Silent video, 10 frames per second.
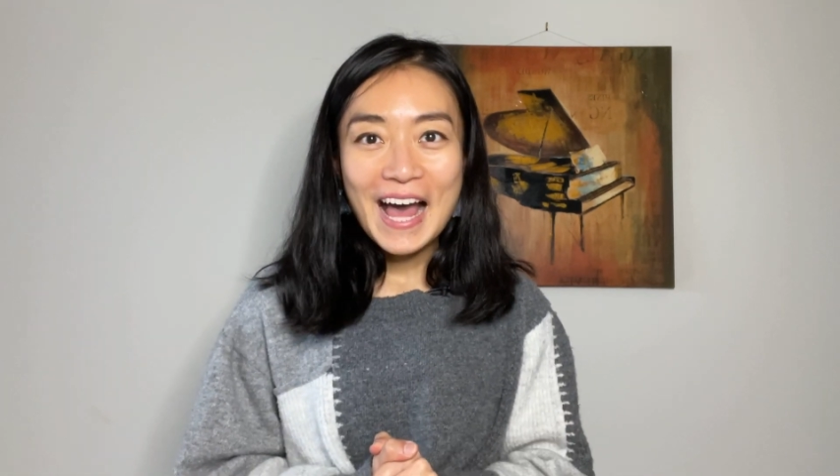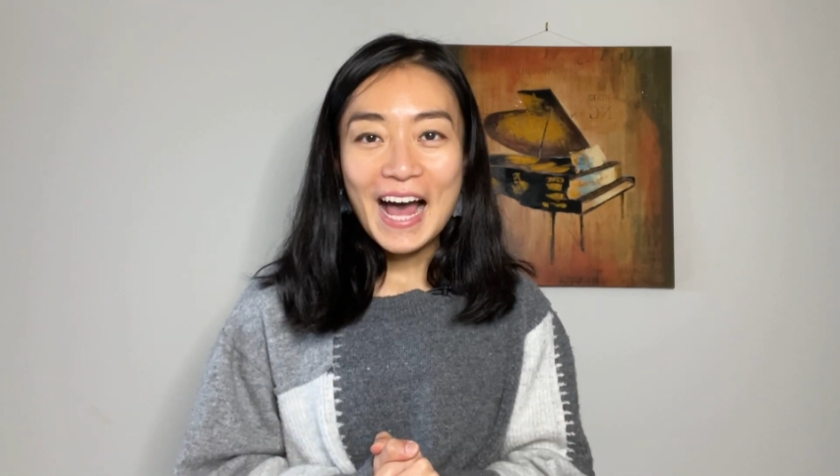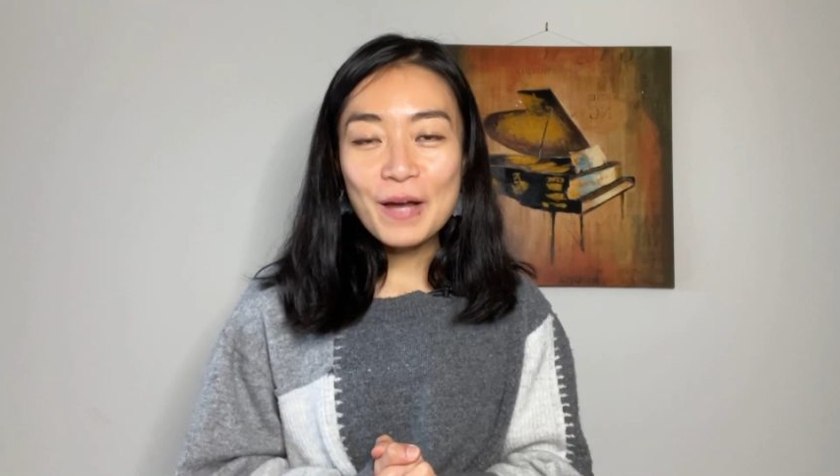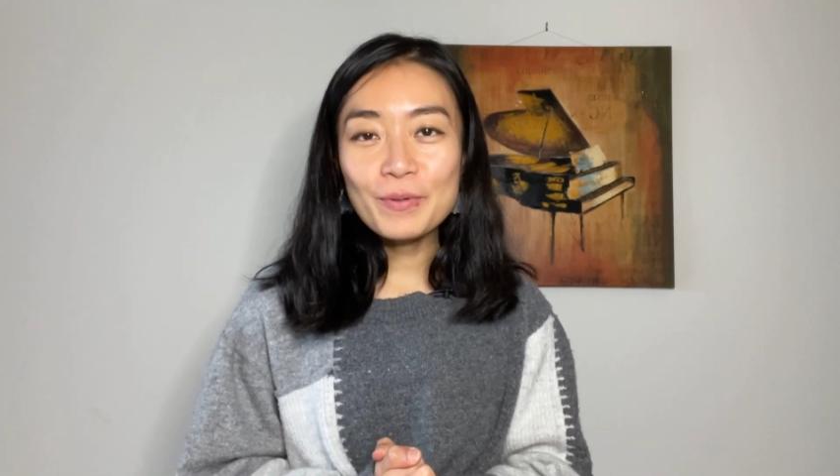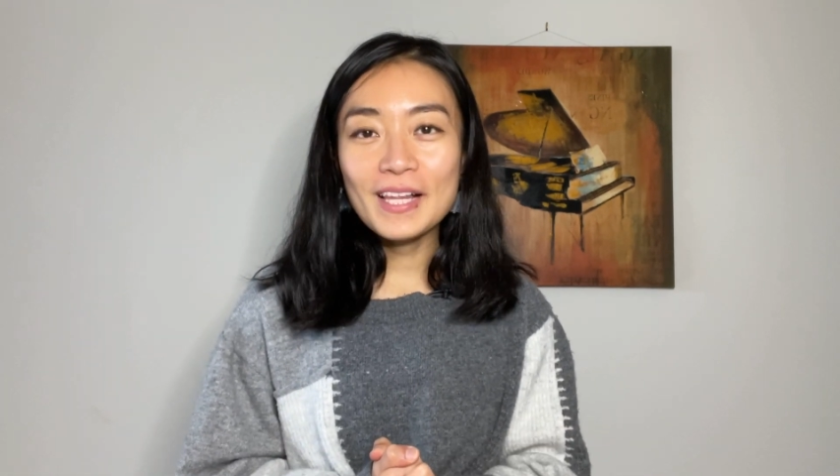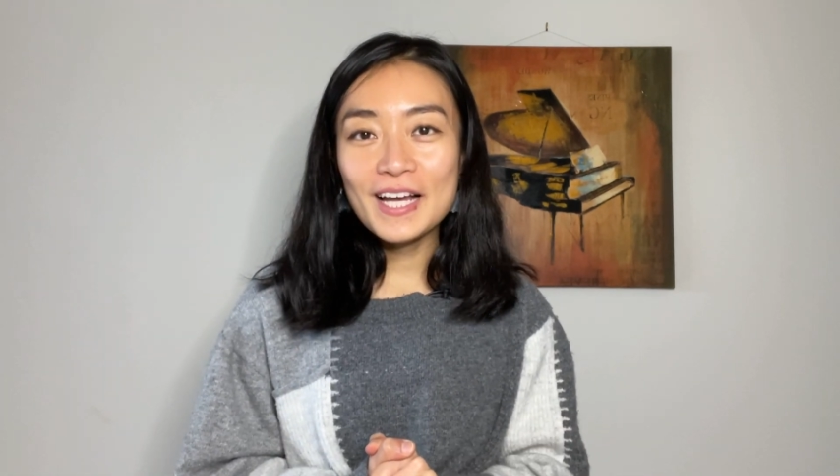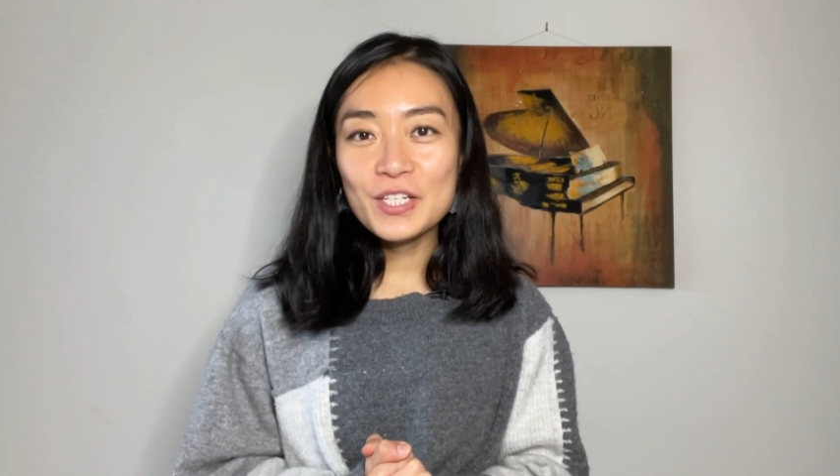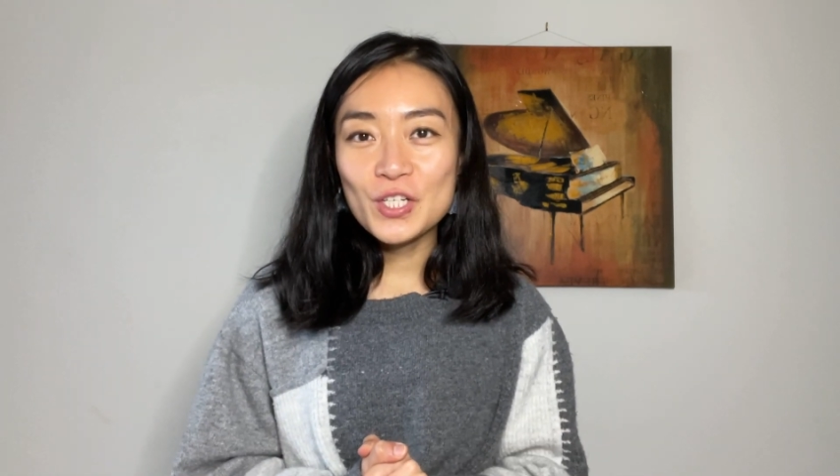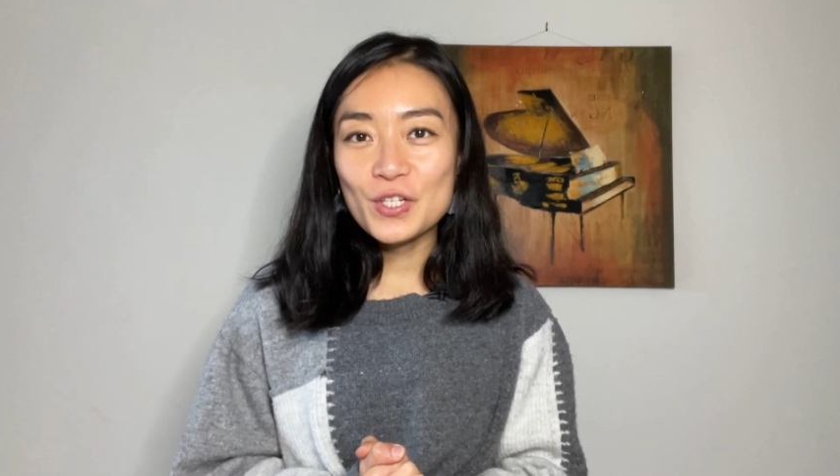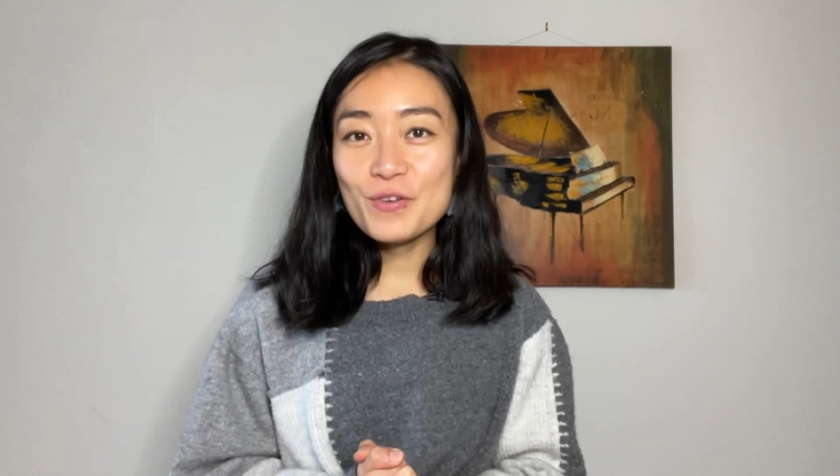I would like
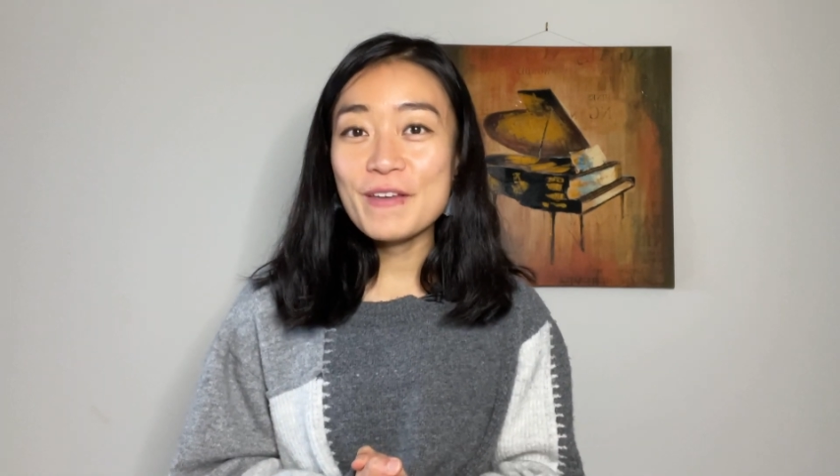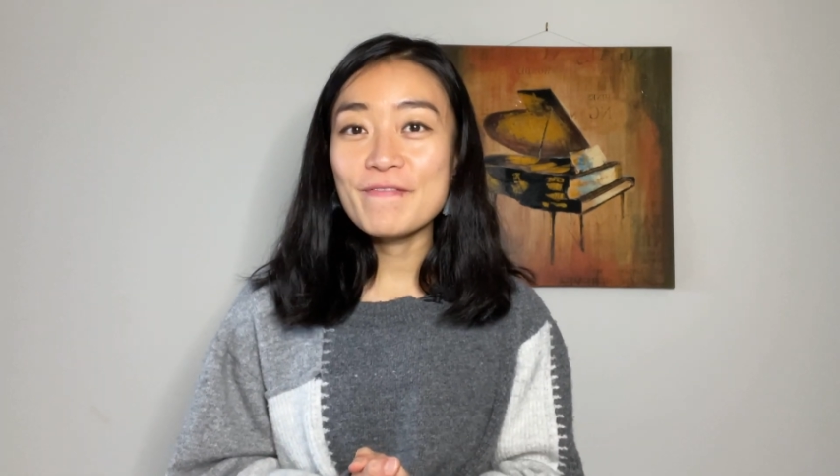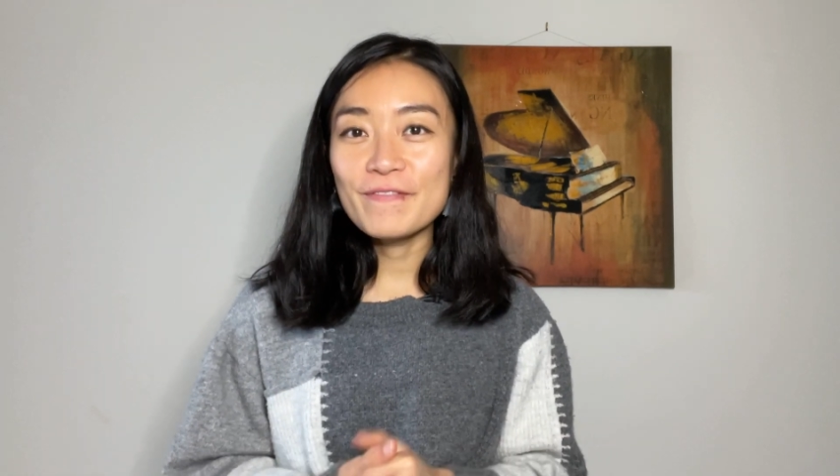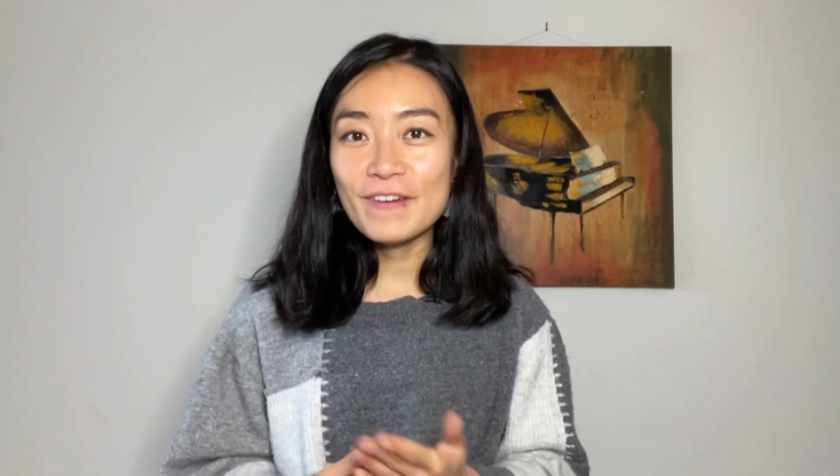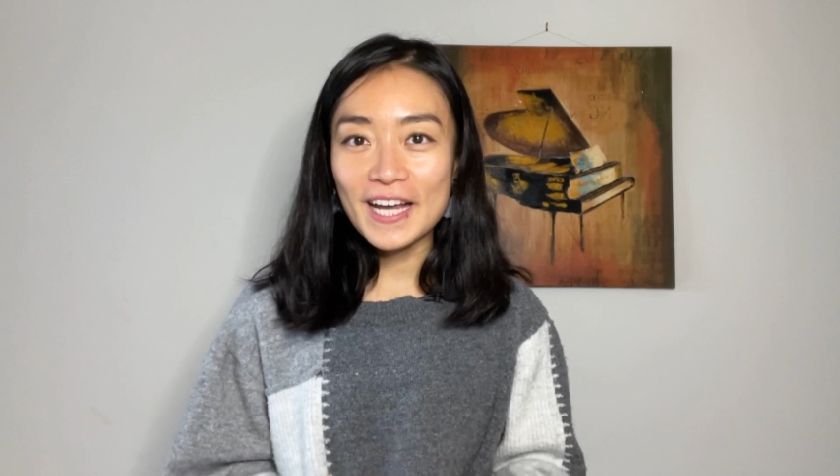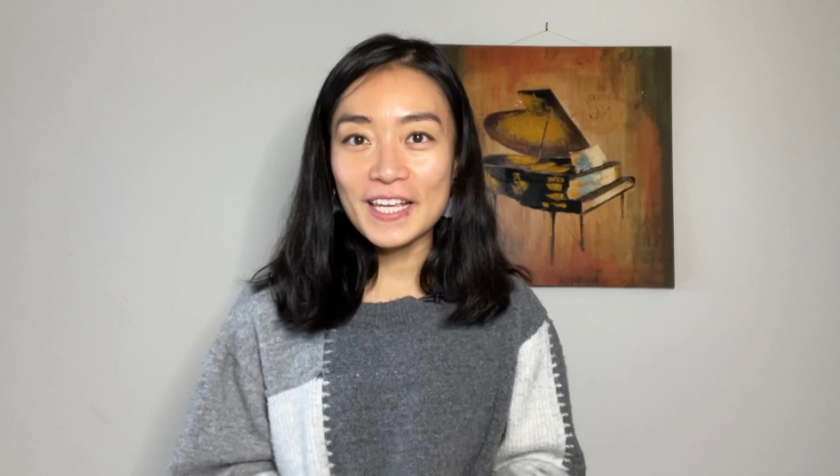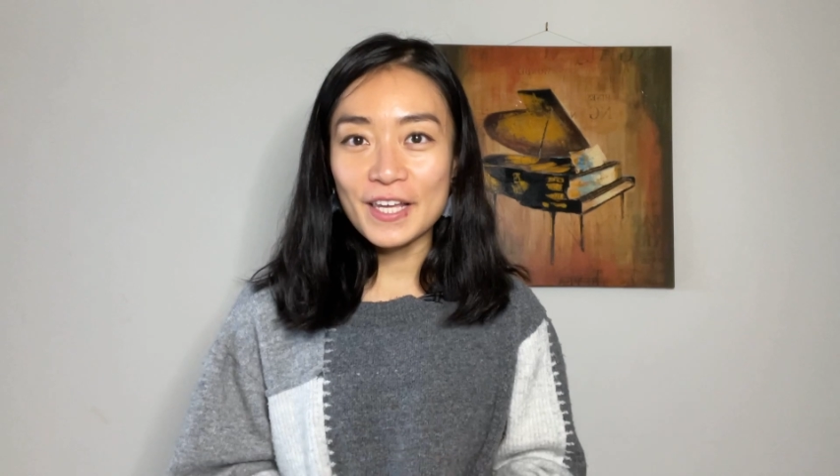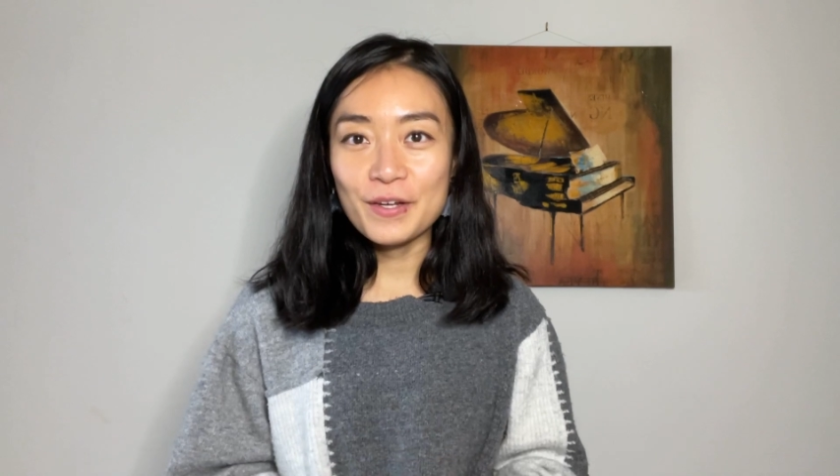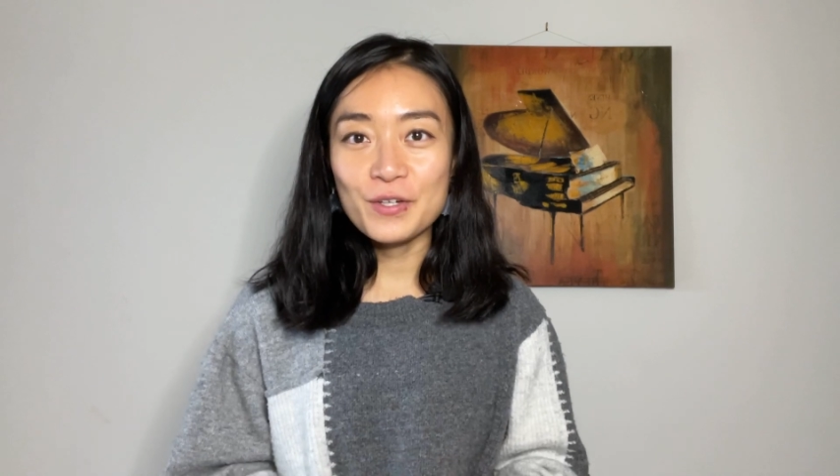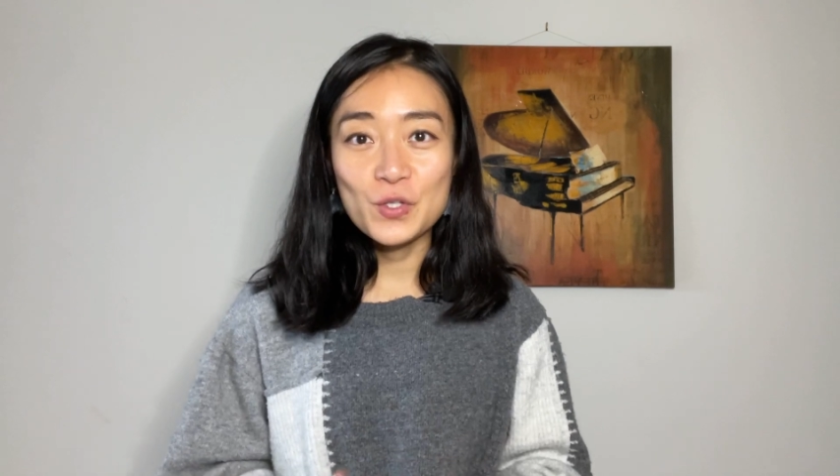to invite
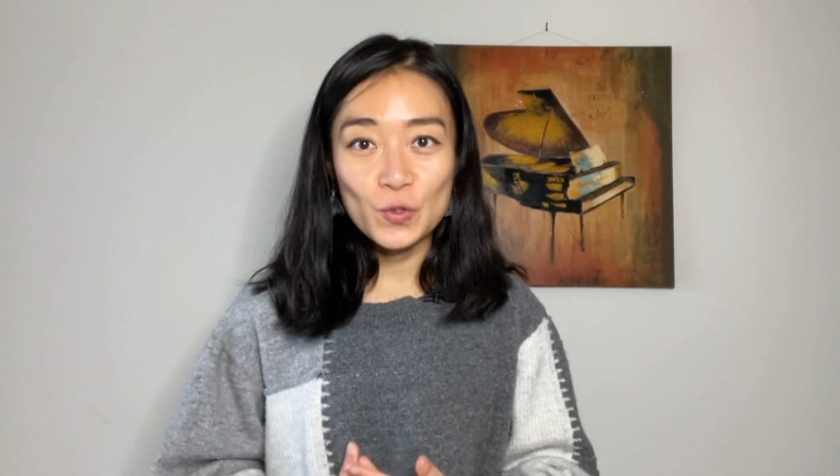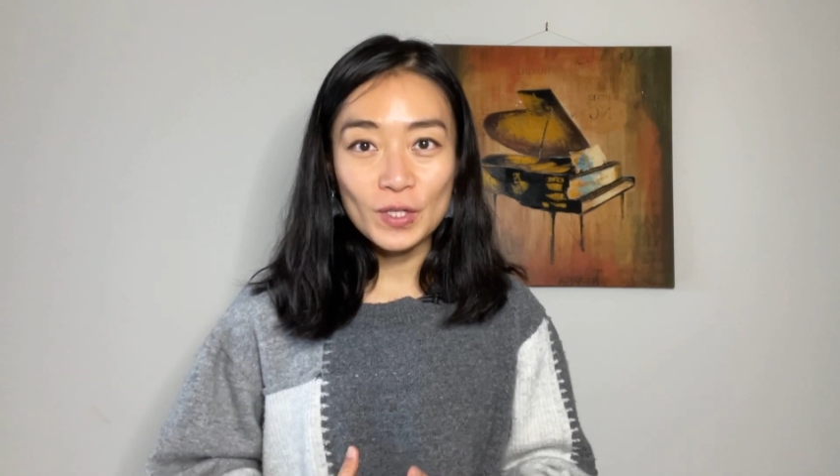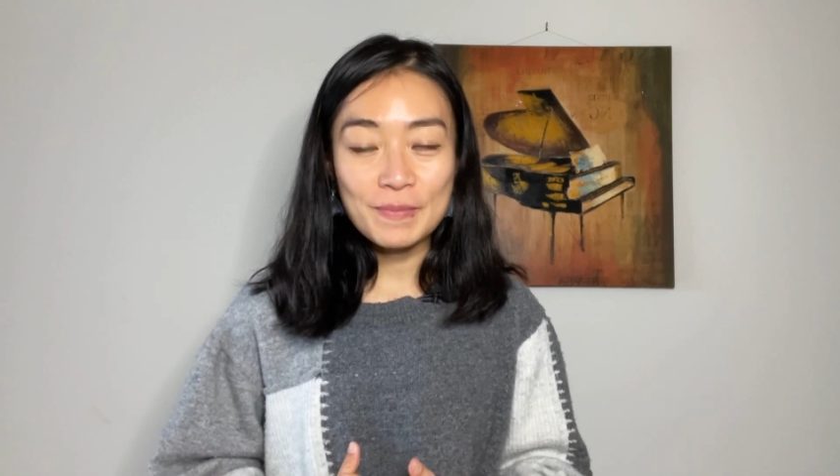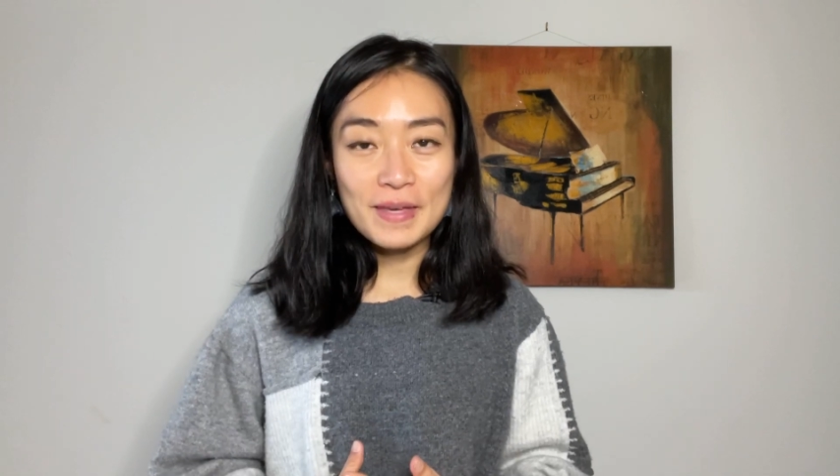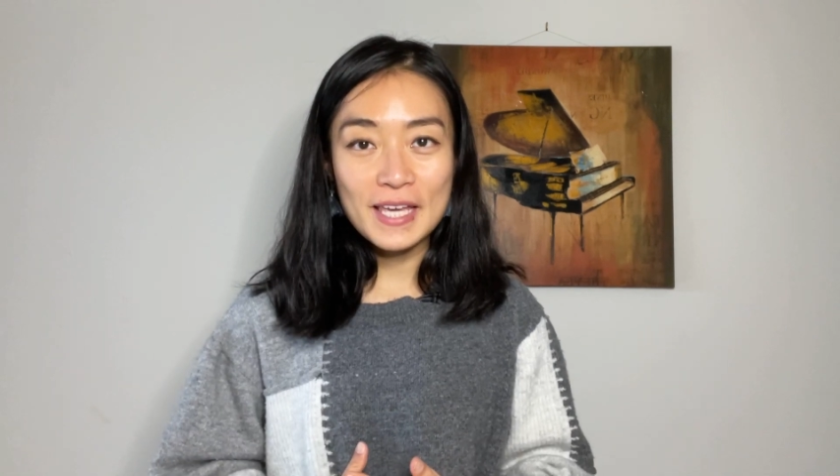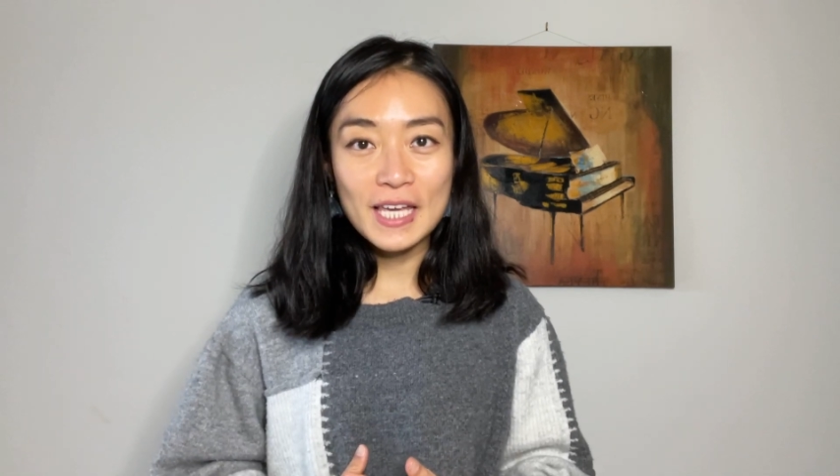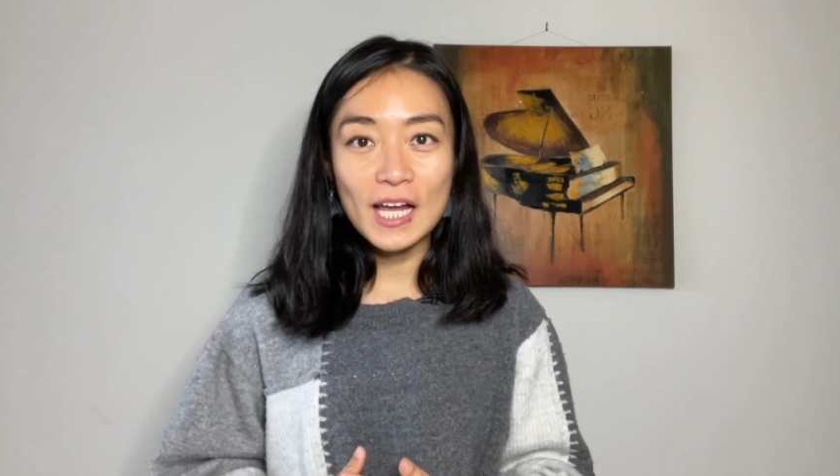you to join me